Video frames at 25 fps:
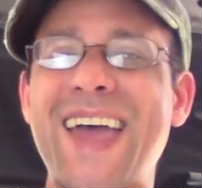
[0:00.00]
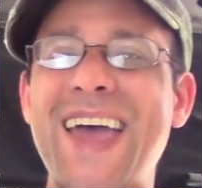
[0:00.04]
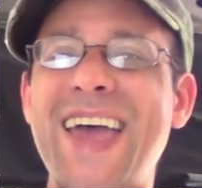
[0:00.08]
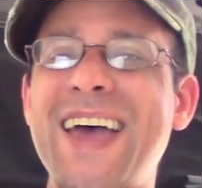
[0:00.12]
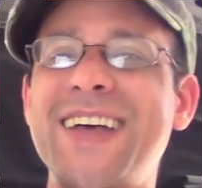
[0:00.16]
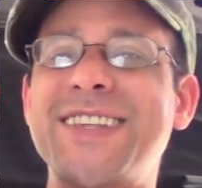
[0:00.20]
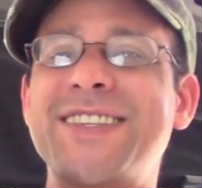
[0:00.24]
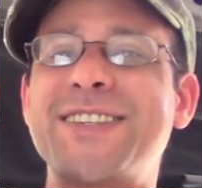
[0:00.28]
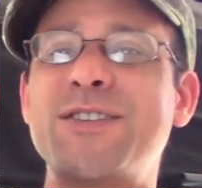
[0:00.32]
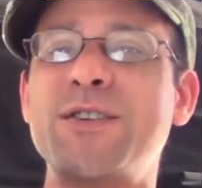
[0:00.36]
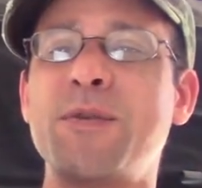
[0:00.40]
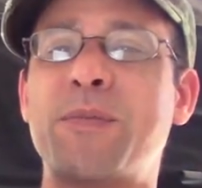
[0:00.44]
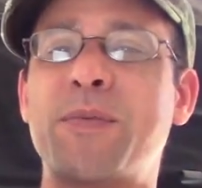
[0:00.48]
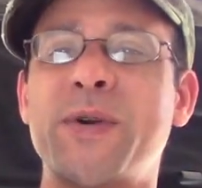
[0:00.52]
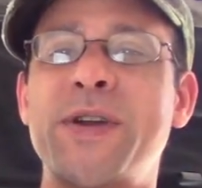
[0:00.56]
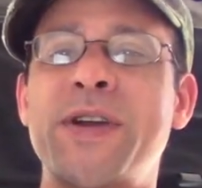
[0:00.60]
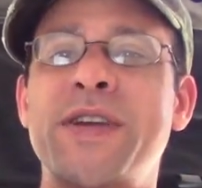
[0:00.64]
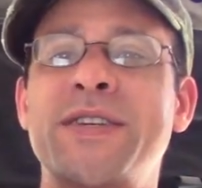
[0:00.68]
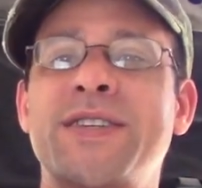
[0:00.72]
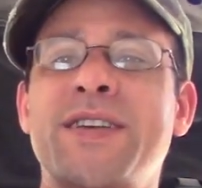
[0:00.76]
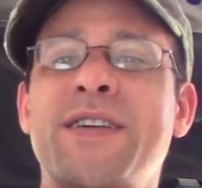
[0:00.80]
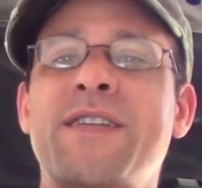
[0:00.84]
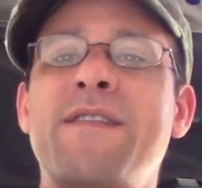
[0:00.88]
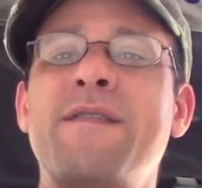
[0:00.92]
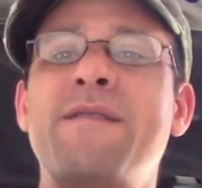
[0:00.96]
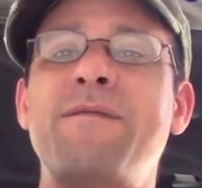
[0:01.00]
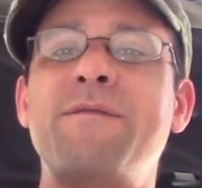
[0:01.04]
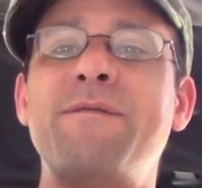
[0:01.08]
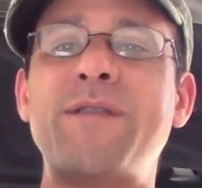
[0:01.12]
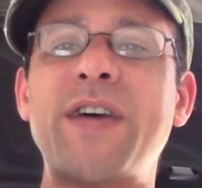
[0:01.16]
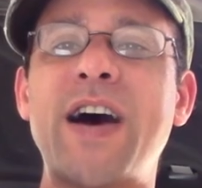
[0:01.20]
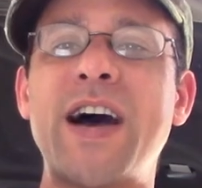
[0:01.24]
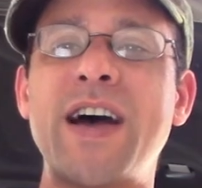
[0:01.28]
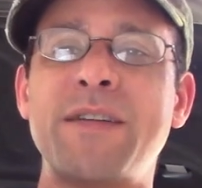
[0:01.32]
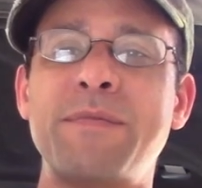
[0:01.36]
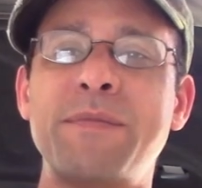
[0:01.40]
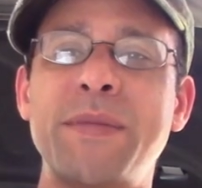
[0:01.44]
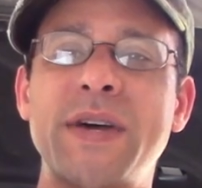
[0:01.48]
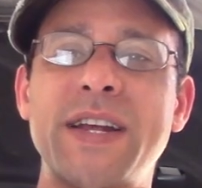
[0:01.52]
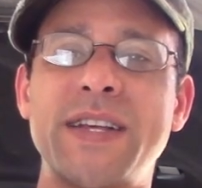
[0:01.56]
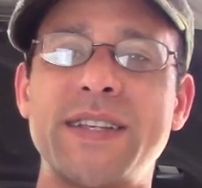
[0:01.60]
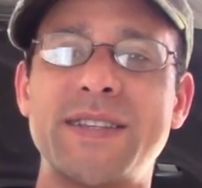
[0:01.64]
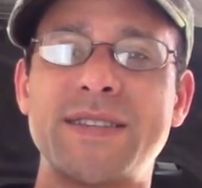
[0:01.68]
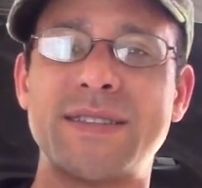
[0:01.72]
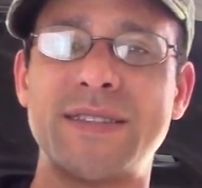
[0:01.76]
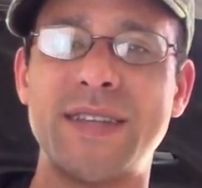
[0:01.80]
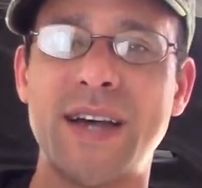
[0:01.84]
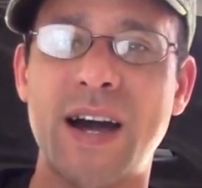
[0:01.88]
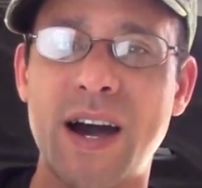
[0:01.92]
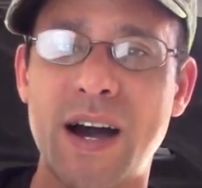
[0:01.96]
It's super easy. 5
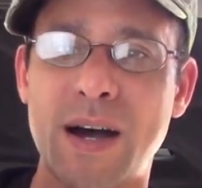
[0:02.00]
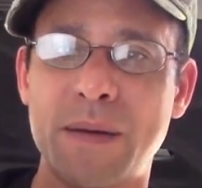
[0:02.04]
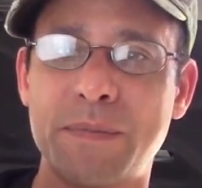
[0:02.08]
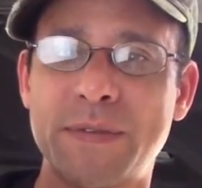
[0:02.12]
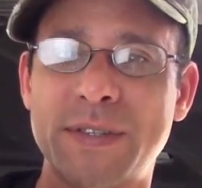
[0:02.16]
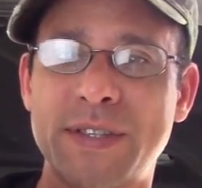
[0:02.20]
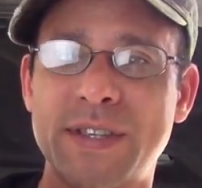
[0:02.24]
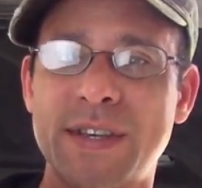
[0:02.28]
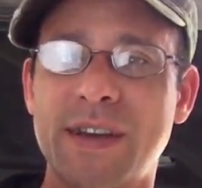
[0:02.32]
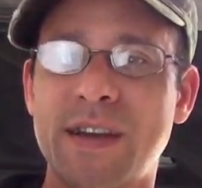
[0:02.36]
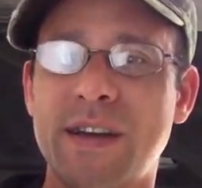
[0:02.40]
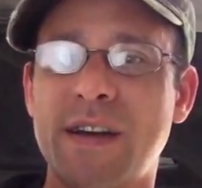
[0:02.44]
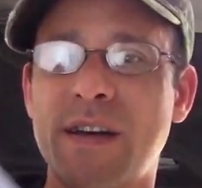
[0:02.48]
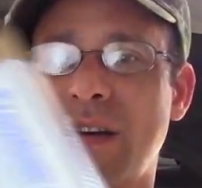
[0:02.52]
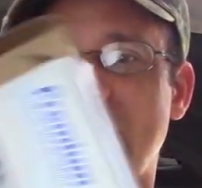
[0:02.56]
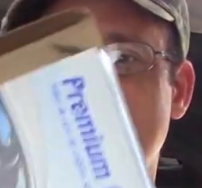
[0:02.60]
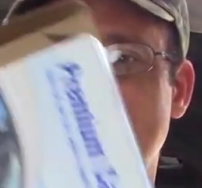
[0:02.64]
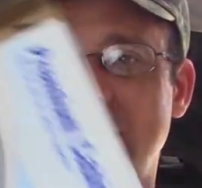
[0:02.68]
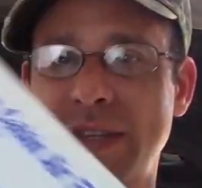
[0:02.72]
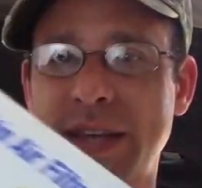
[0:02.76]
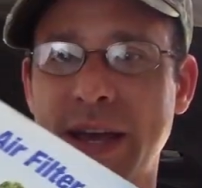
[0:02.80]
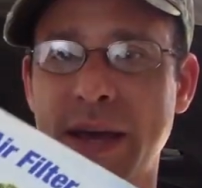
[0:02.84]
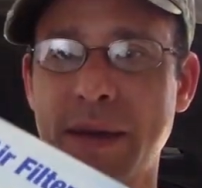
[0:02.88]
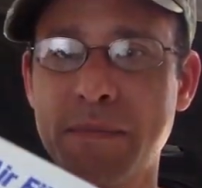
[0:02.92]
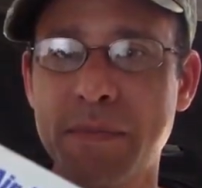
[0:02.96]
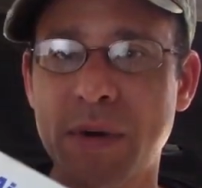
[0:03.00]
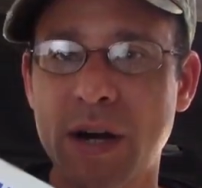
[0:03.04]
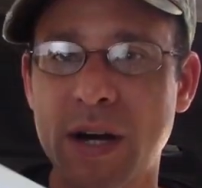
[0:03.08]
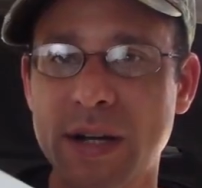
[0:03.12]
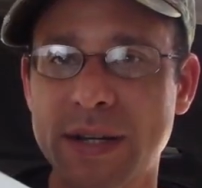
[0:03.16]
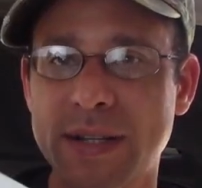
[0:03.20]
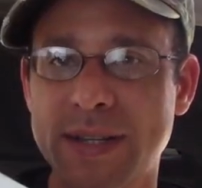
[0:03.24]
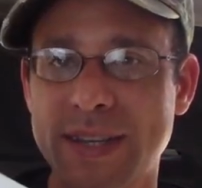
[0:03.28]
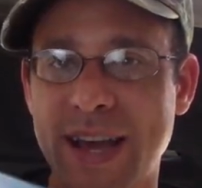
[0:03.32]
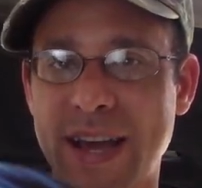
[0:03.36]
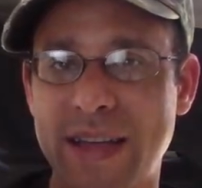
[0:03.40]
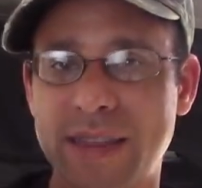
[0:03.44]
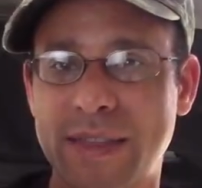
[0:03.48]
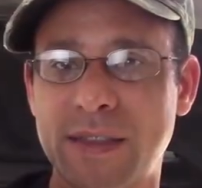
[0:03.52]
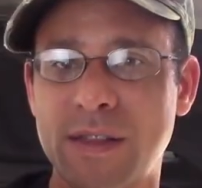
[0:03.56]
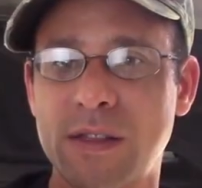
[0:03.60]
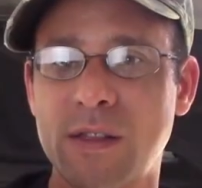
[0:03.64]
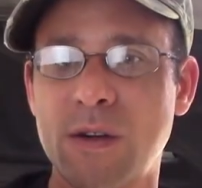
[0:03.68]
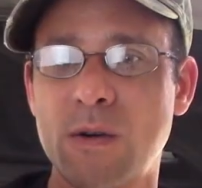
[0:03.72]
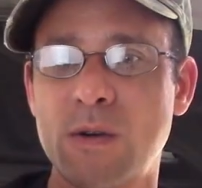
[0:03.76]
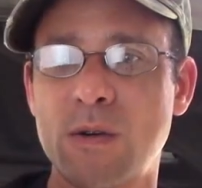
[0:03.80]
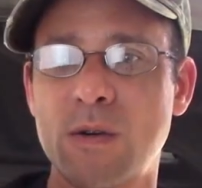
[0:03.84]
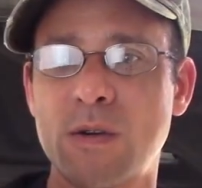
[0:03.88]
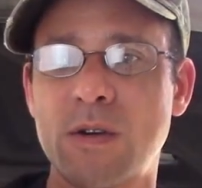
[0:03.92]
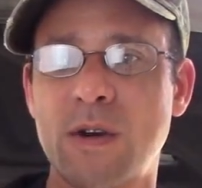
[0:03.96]
minutes tops, 10 bucks at the
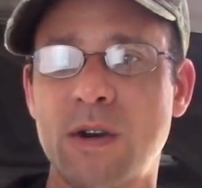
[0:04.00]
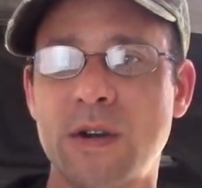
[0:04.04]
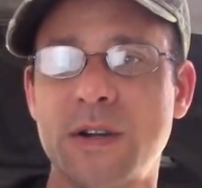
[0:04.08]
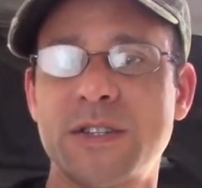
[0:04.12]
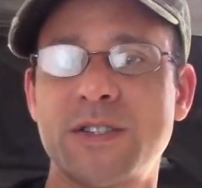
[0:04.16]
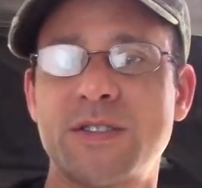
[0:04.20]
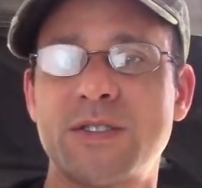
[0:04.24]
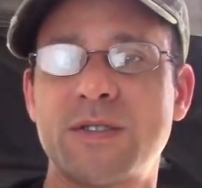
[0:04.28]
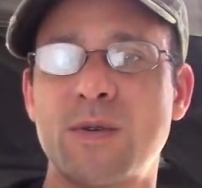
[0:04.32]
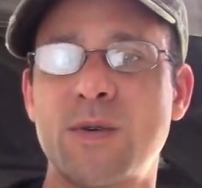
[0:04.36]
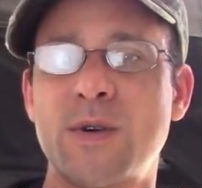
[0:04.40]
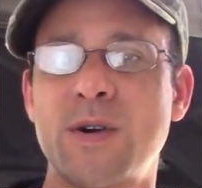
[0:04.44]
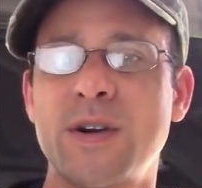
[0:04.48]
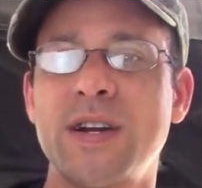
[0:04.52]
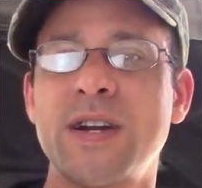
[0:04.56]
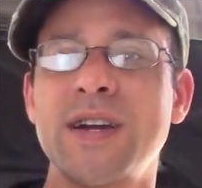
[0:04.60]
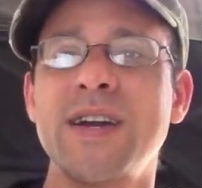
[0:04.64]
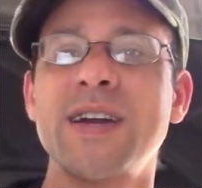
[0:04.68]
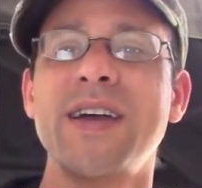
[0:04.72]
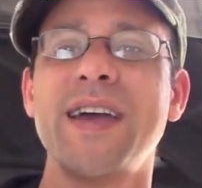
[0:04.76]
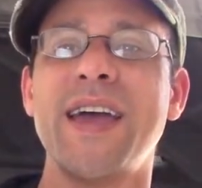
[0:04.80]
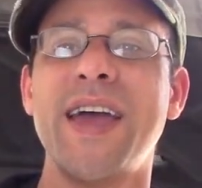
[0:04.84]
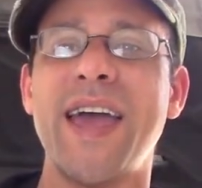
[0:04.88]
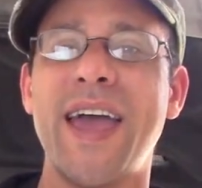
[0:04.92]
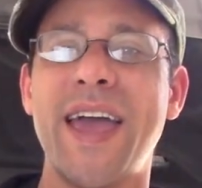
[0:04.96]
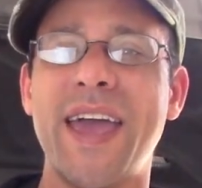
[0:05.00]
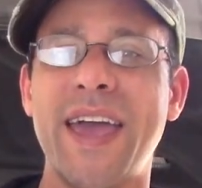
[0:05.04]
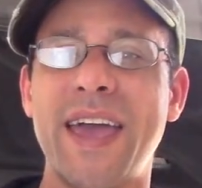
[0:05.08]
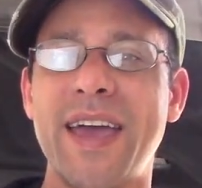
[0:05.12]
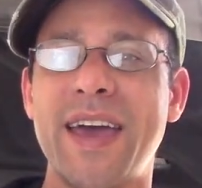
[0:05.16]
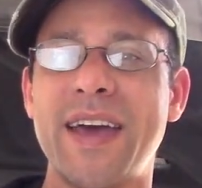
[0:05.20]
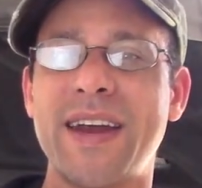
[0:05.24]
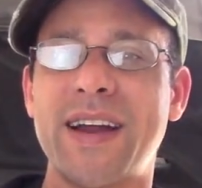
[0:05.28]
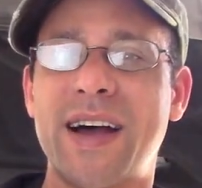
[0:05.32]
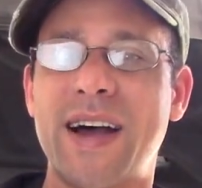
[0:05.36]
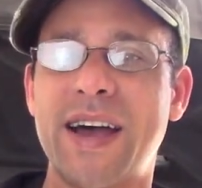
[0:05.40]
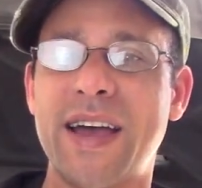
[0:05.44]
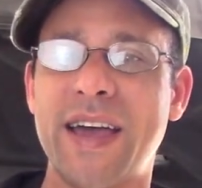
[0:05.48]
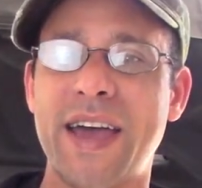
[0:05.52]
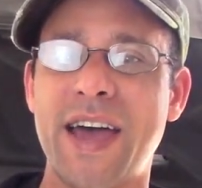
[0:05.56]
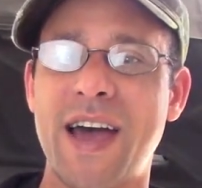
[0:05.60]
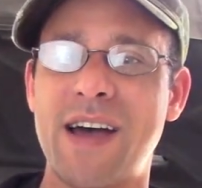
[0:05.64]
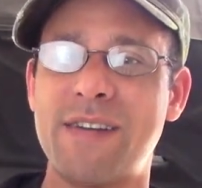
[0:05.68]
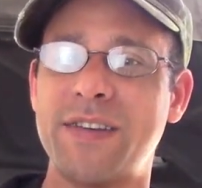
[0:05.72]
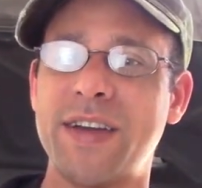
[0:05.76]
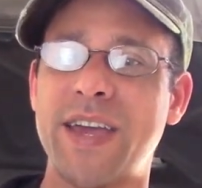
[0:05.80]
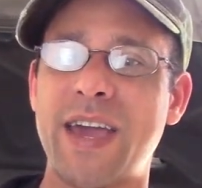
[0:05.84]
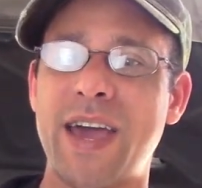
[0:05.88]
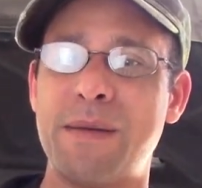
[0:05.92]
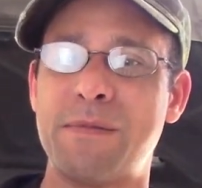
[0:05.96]
local car store, and I
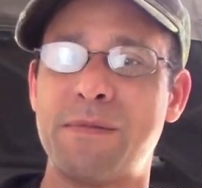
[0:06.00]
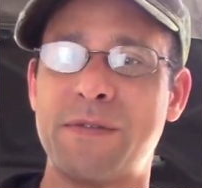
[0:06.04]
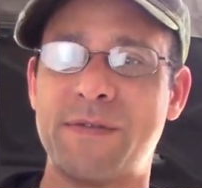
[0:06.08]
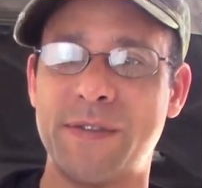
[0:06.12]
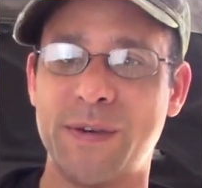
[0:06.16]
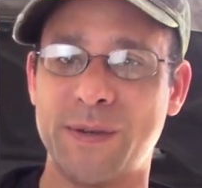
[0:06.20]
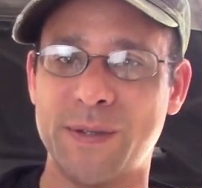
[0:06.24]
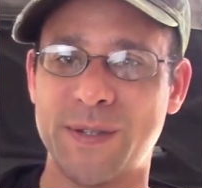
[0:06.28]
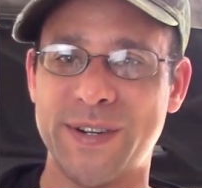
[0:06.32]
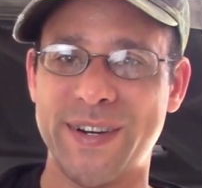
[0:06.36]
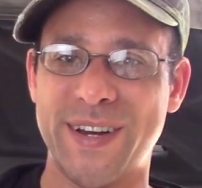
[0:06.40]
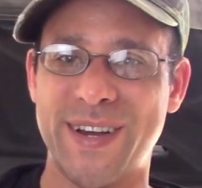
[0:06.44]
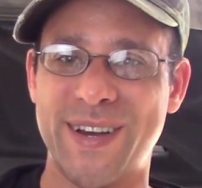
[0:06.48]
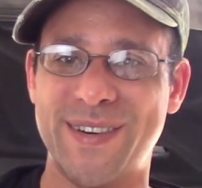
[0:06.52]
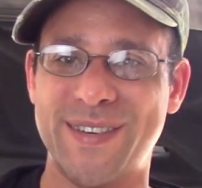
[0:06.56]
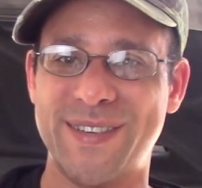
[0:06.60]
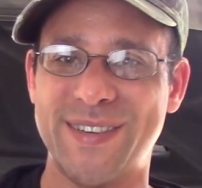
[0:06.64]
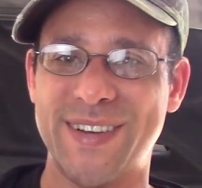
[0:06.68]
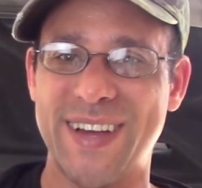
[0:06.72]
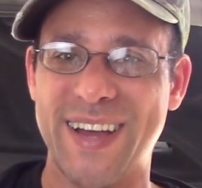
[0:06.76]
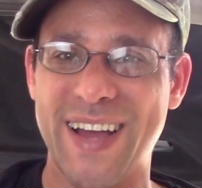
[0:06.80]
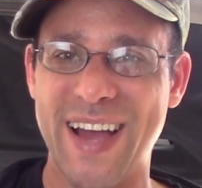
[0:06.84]
have a cabin filter now.